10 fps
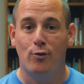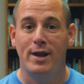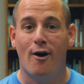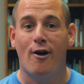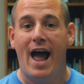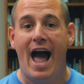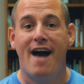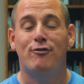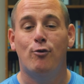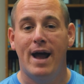We are
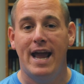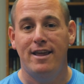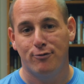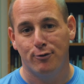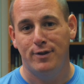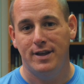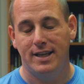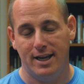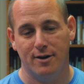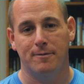halfway through the
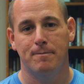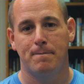year.